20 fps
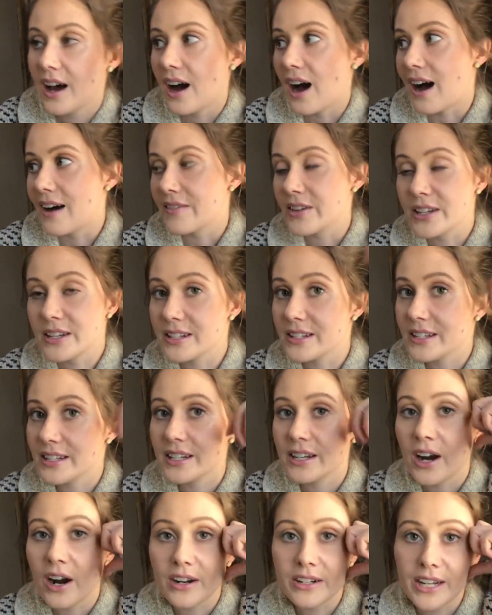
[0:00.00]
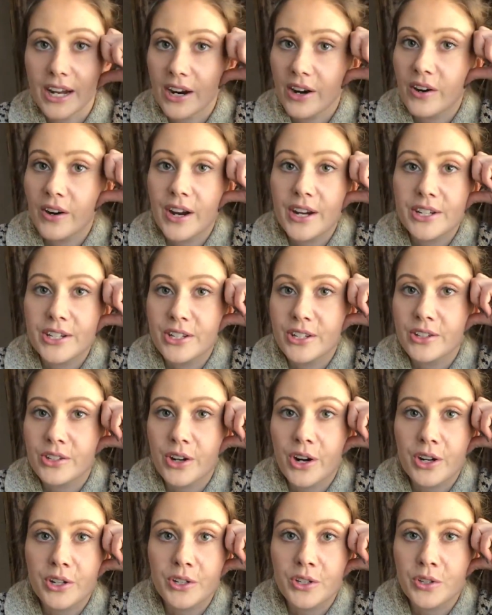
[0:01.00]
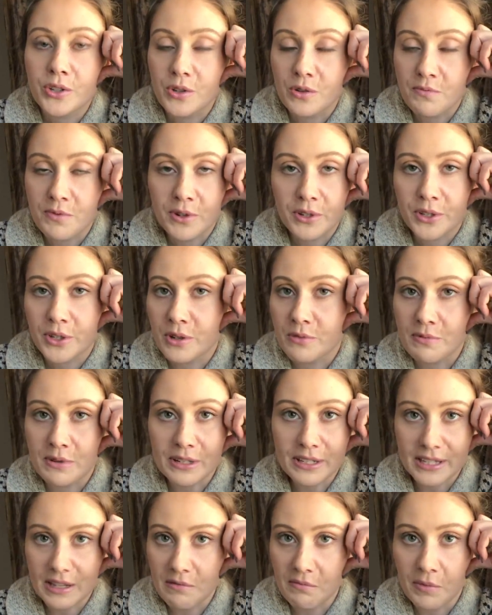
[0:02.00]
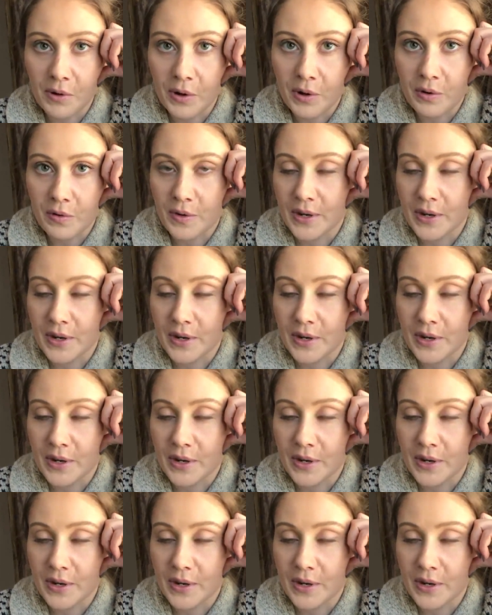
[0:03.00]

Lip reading: Obviously our decorations are super simple.